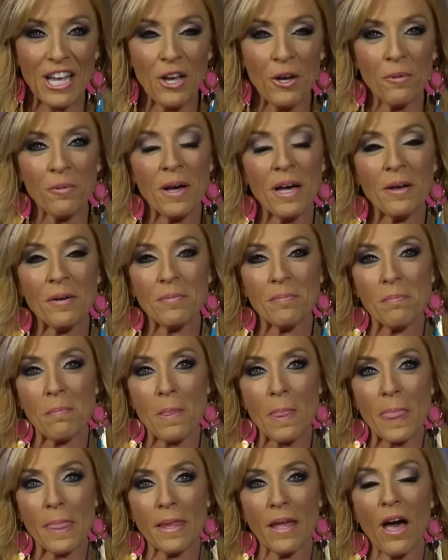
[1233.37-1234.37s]
Well,
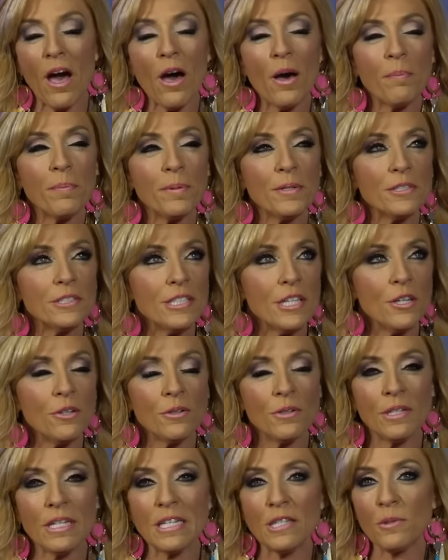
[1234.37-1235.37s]

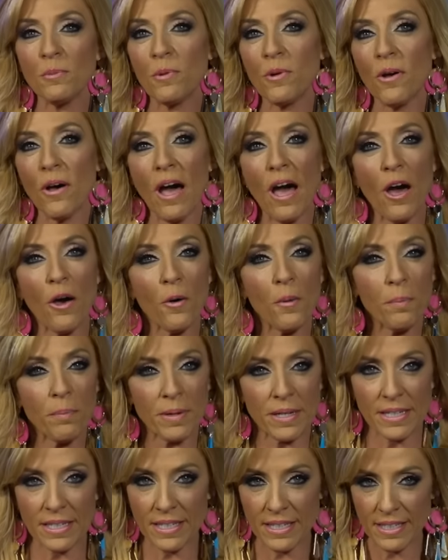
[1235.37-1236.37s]
opportunities will
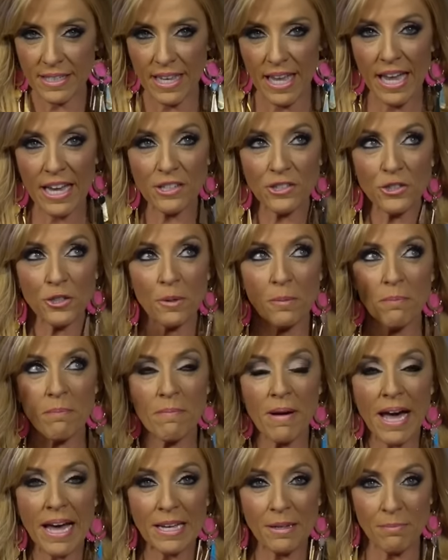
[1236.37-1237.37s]
open as your
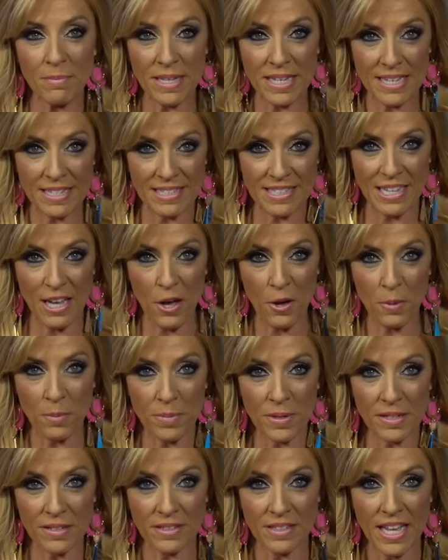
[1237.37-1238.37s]
mind begins to
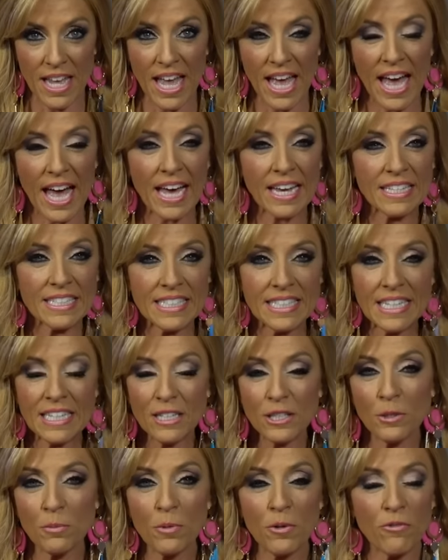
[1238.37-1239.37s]
open.
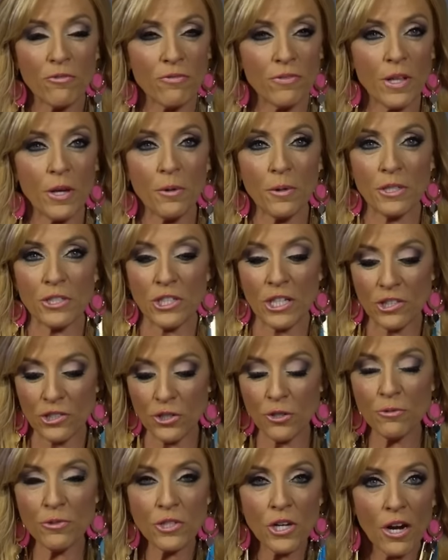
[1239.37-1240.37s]
Ideas will flourish as
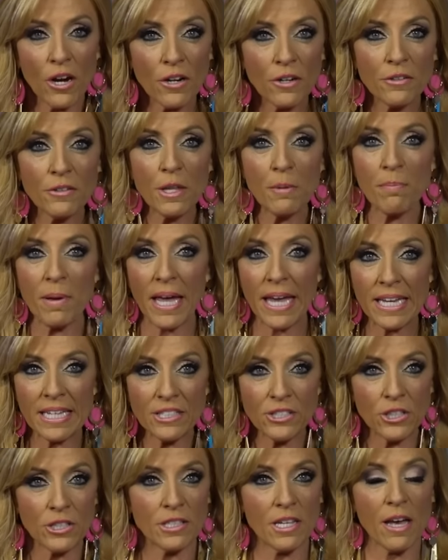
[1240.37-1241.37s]
you turn the
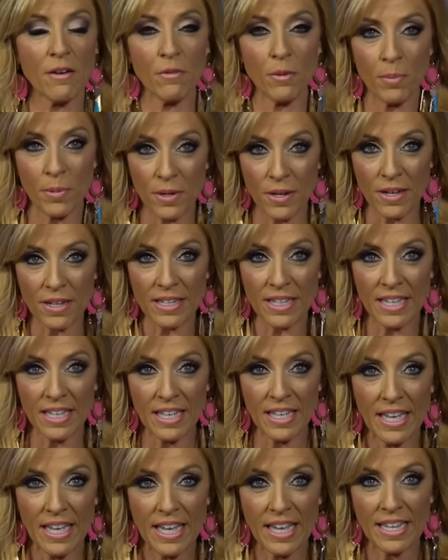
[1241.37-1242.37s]
pages of a book.
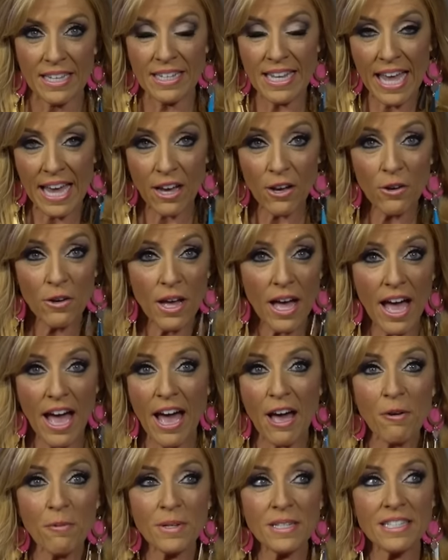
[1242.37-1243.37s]
Now,
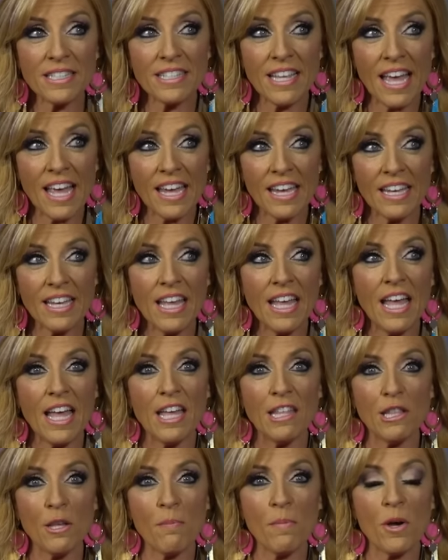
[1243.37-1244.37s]
I would say
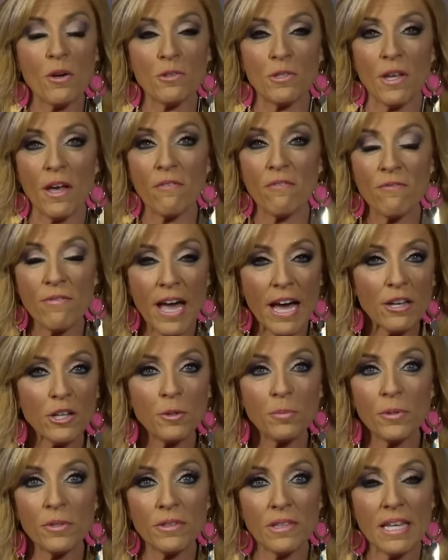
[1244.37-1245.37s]
the most
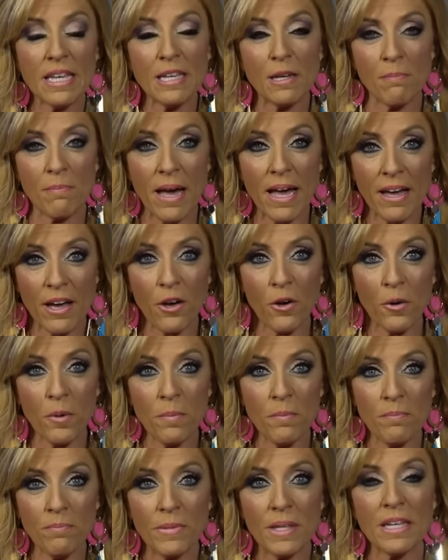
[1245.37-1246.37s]
valuable thing in my
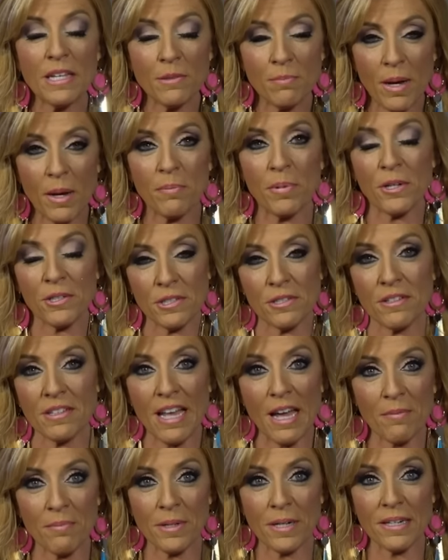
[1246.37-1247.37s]
home is my personal
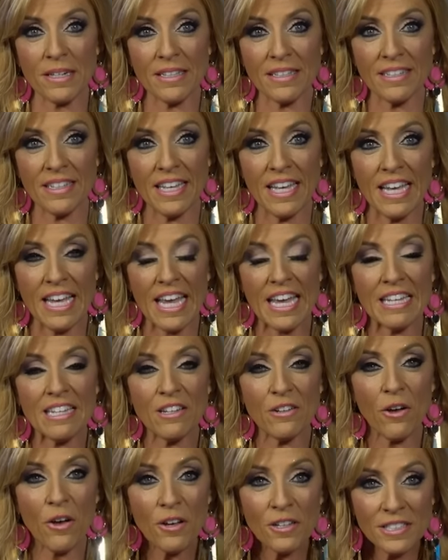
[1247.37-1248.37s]
library. And it
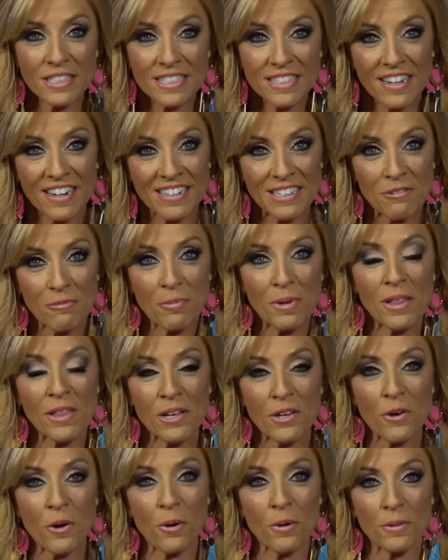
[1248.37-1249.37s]
all started with a
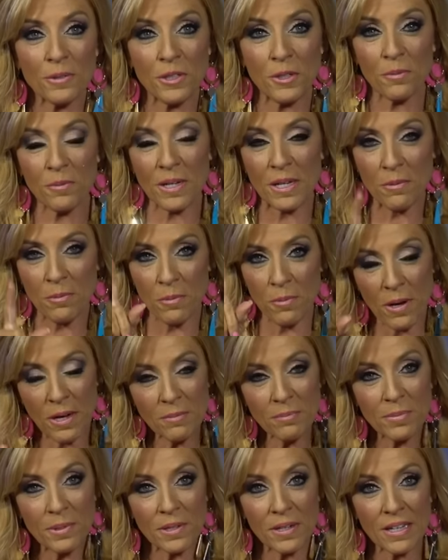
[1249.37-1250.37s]
goal to read
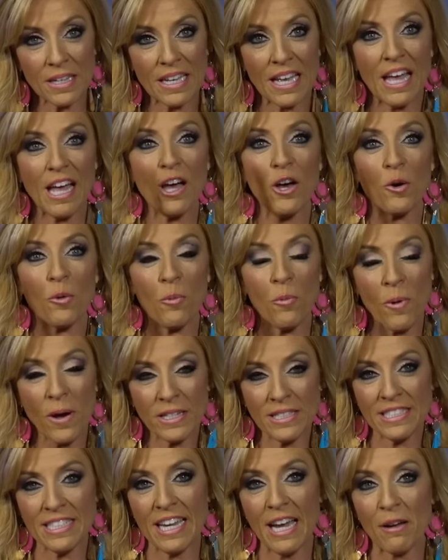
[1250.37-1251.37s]
one book, one
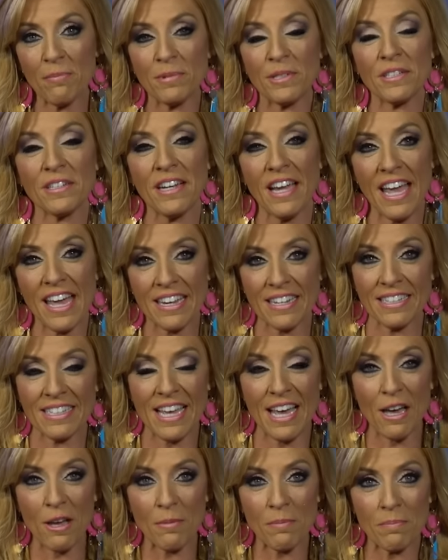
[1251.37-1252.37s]
chapter at a
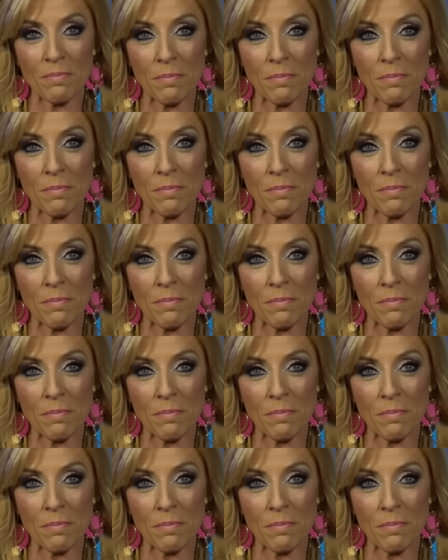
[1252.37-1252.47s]
time.